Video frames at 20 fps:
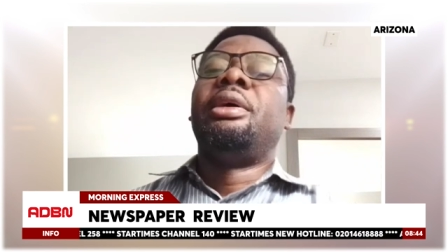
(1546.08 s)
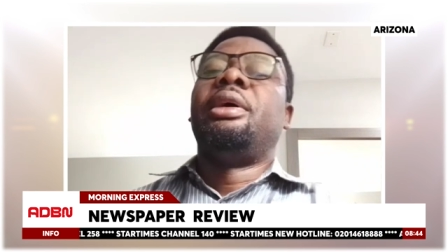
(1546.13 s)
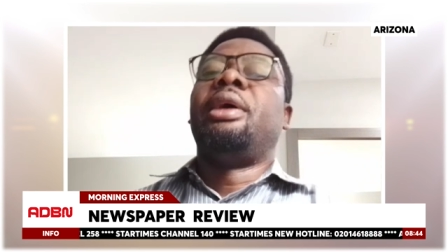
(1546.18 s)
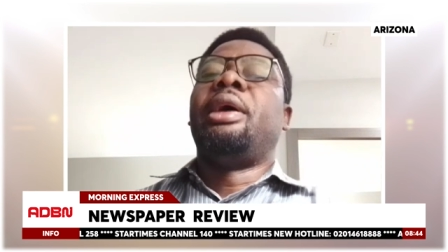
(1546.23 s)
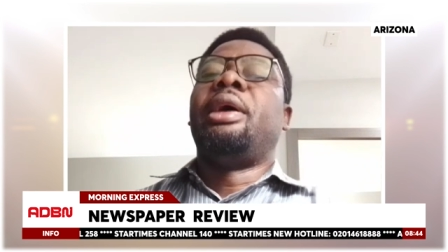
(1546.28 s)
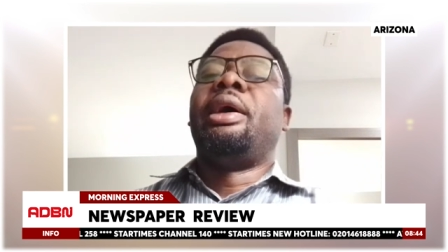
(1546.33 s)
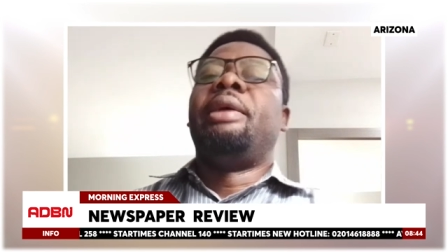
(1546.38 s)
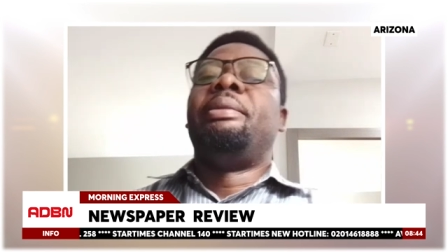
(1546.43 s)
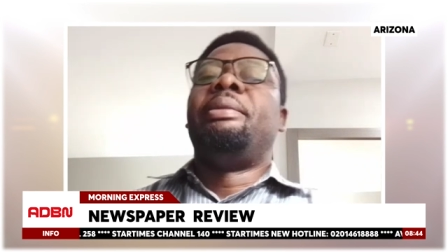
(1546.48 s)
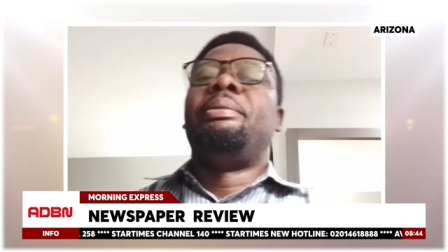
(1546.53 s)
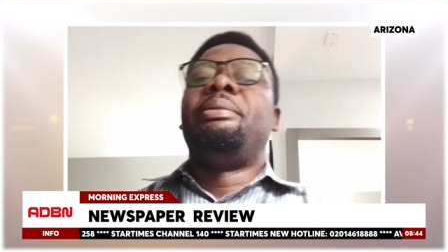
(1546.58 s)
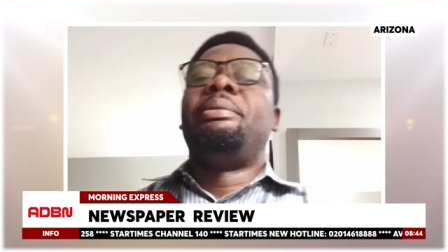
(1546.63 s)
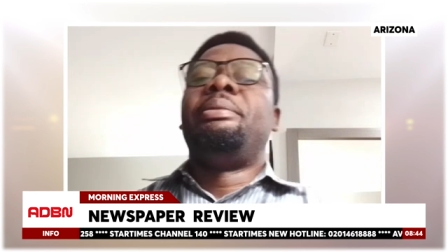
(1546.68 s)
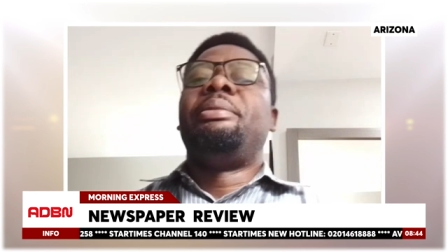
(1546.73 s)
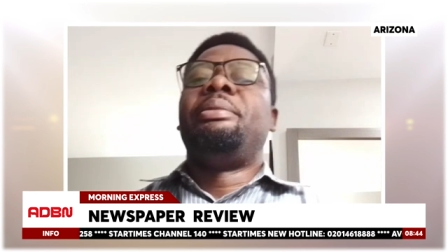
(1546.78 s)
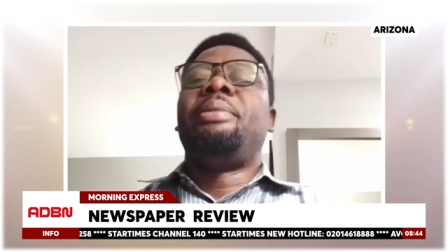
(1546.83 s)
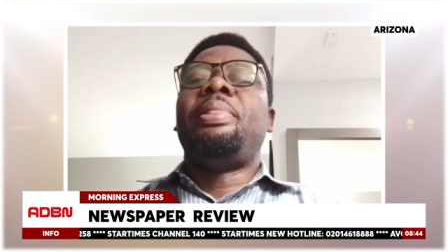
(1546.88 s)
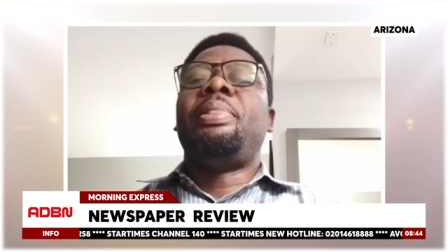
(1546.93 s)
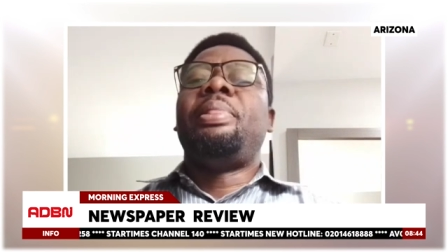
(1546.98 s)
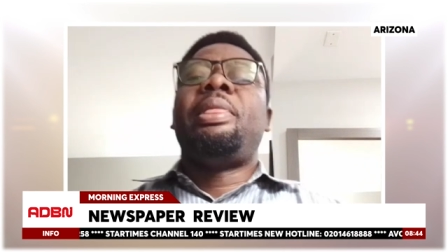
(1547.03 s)
um,
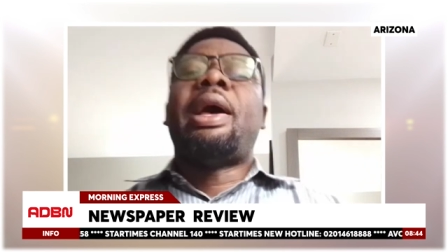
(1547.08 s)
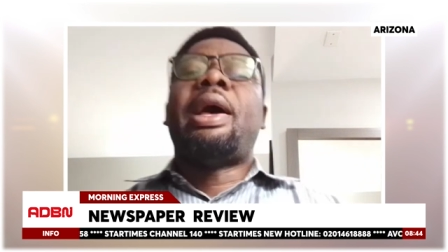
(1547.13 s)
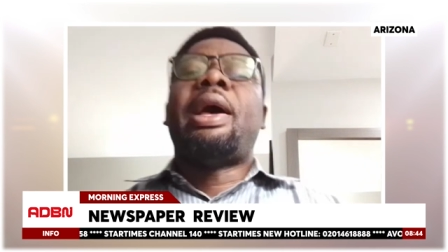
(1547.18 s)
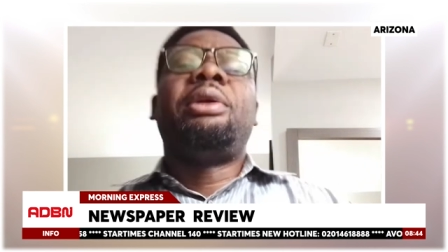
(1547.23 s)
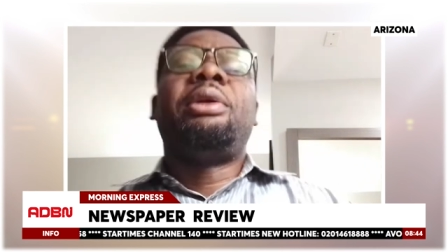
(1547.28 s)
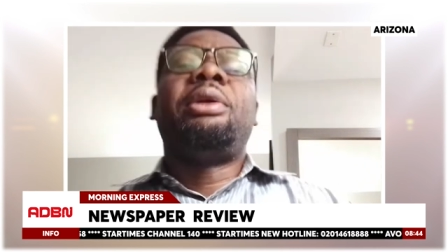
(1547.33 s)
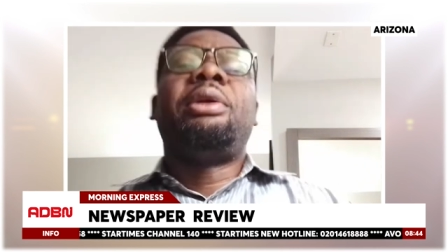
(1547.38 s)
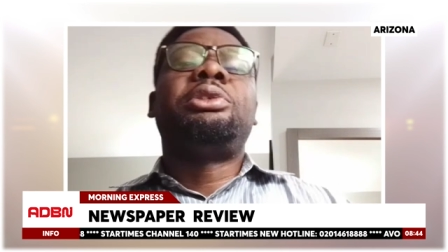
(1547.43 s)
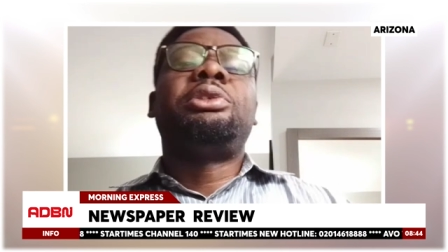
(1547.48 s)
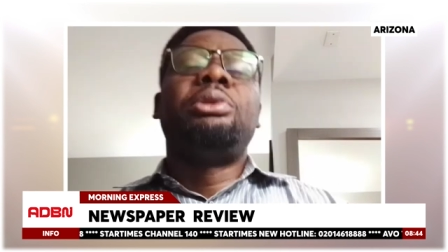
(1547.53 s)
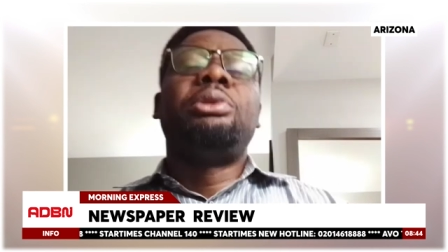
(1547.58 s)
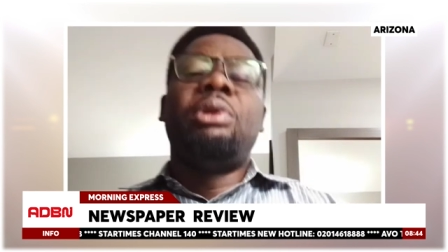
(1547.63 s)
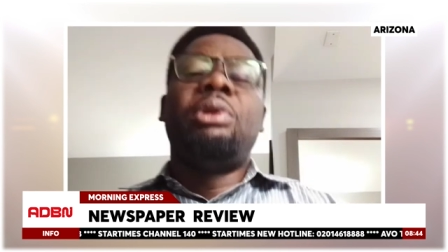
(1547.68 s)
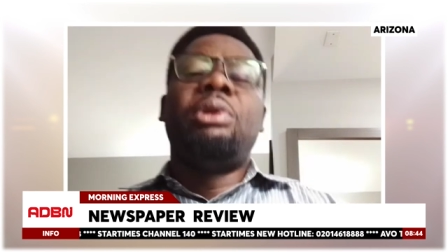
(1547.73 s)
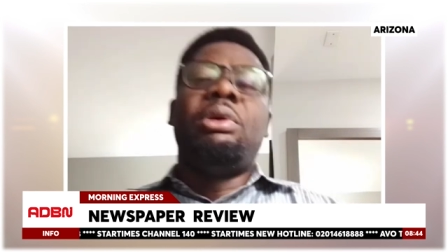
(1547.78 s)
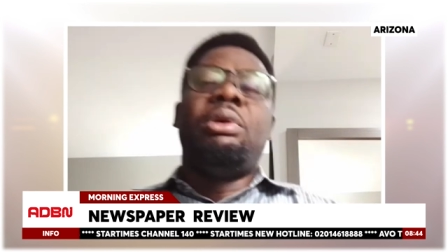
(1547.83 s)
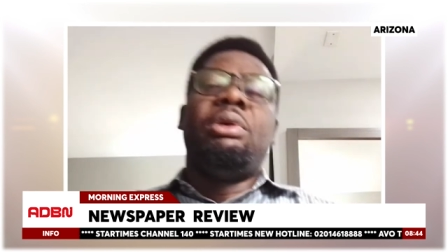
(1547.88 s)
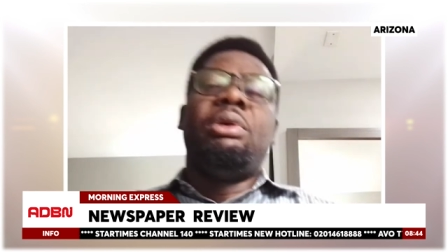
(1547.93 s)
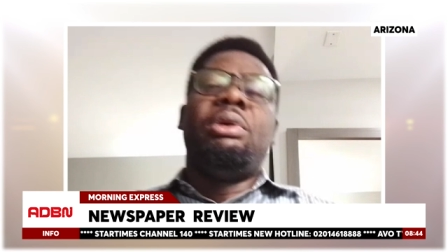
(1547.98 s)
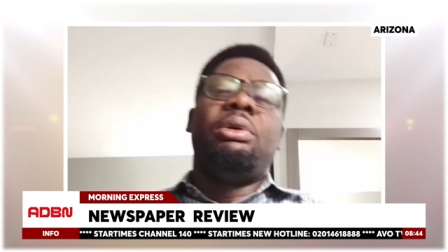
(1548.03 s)
I don't
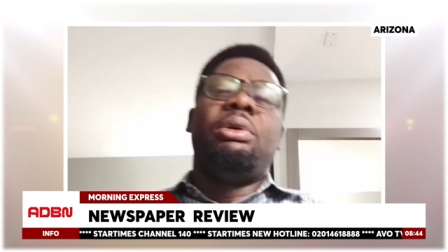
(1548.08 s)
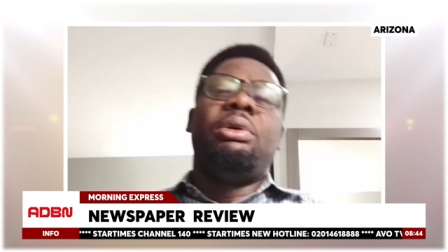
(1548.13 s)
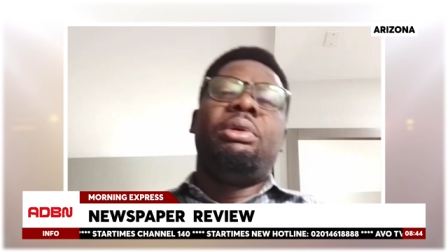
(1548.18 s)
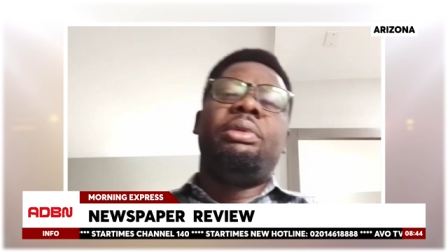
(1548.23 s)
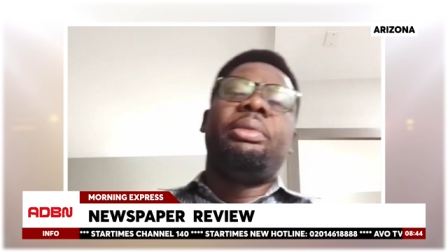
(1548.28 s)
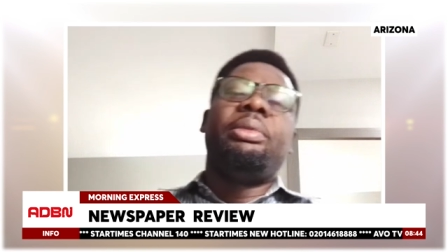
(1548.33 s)
know